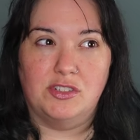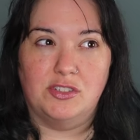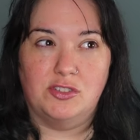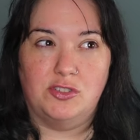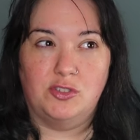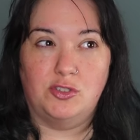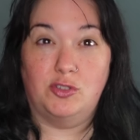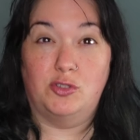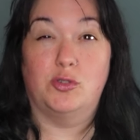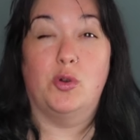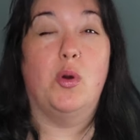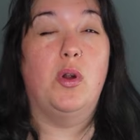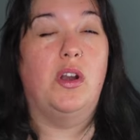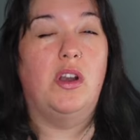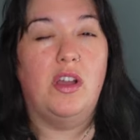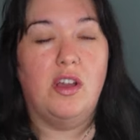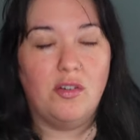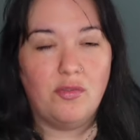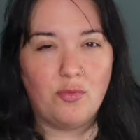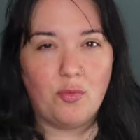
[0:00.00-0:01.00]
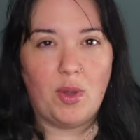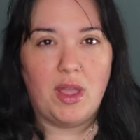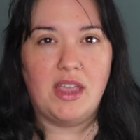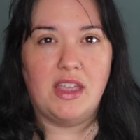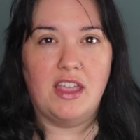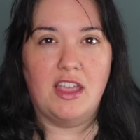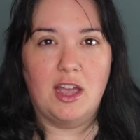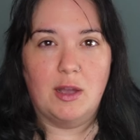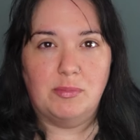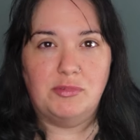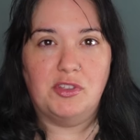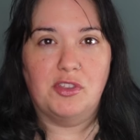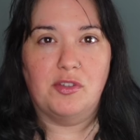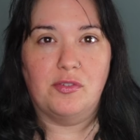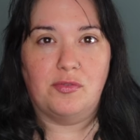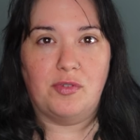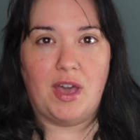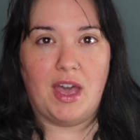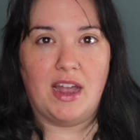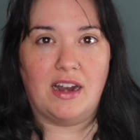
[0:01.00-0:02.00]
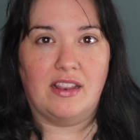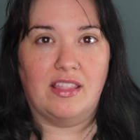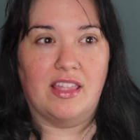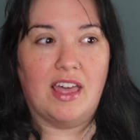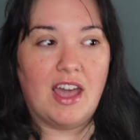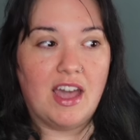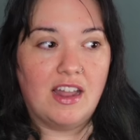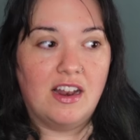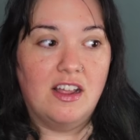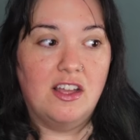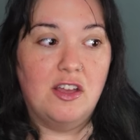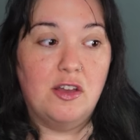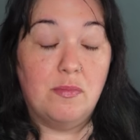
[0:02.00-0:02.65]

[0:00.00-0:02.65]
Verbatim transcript: sort of waking up to the fact that